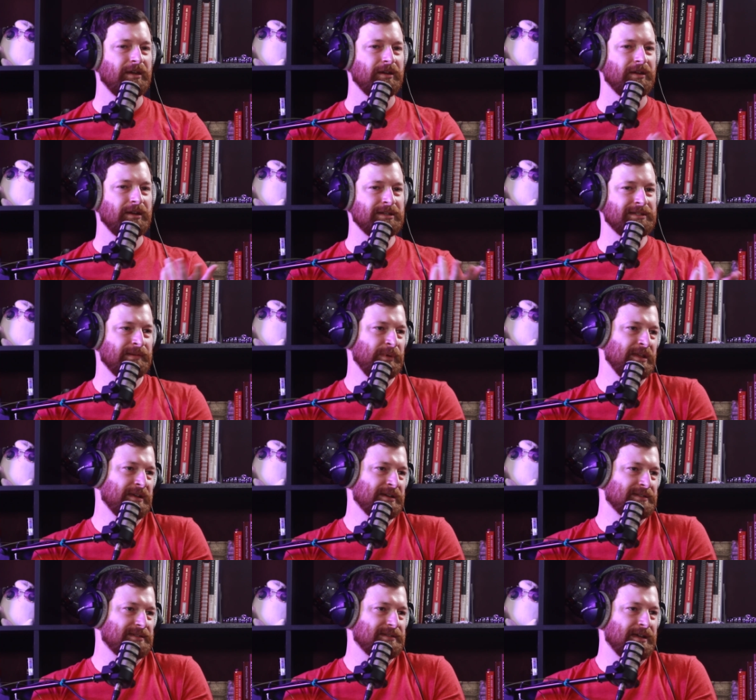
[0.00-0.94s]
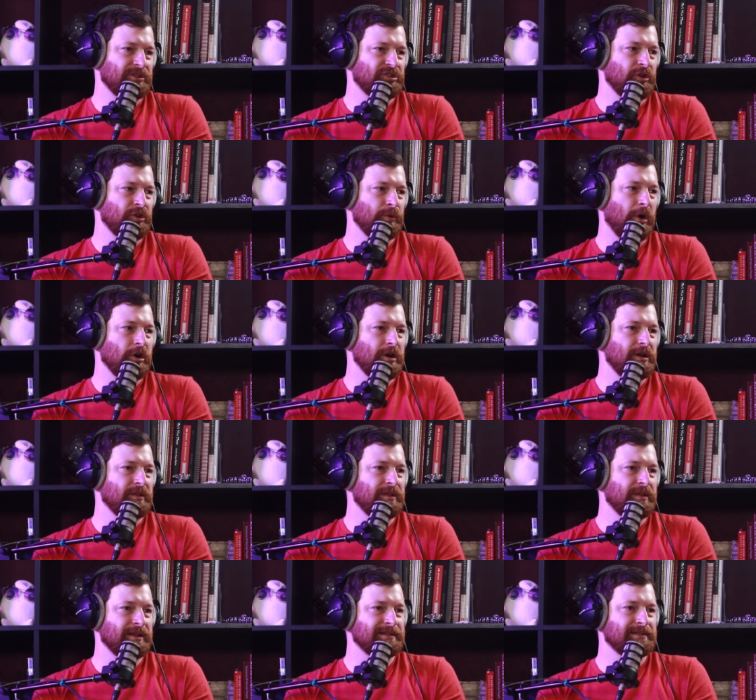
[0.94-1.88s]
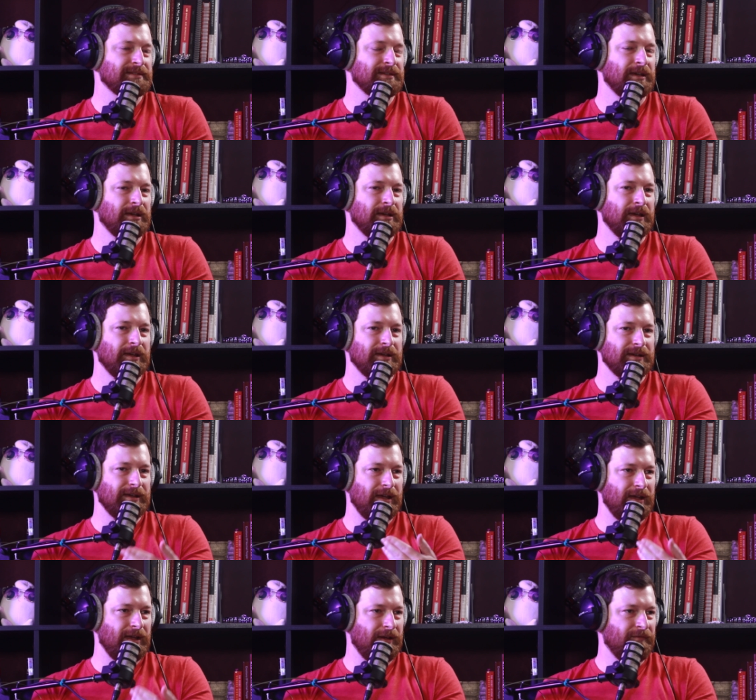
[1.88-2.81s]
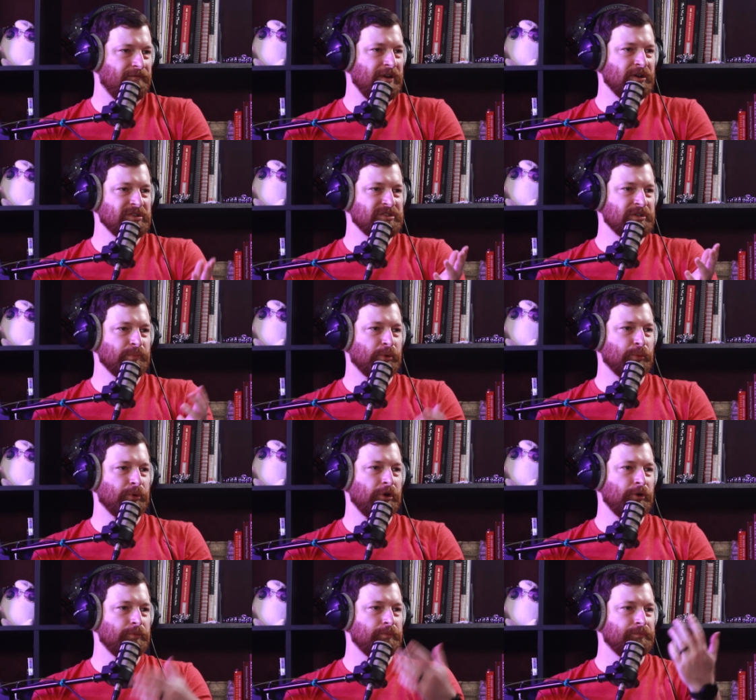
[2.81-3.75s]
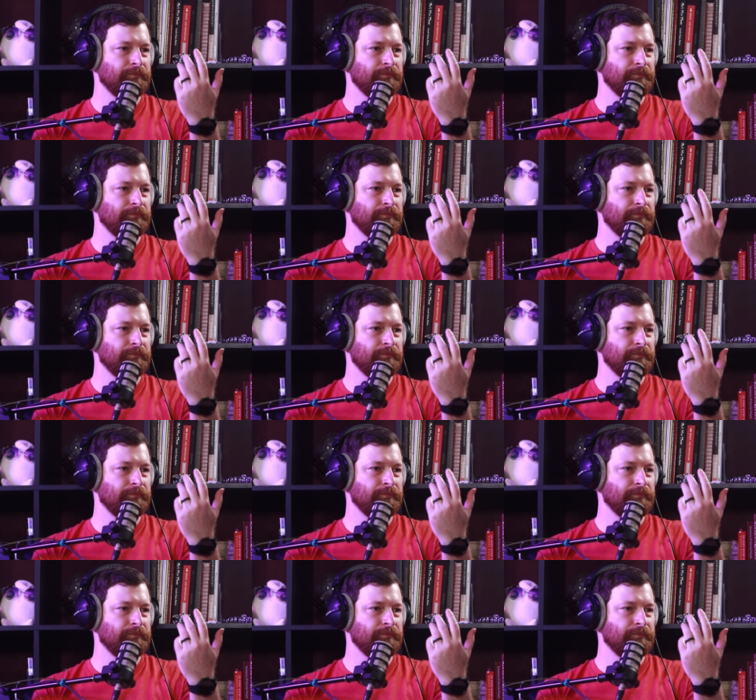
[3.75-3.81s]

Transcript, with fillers: And to me, that's that's shibari. That's very simple rope.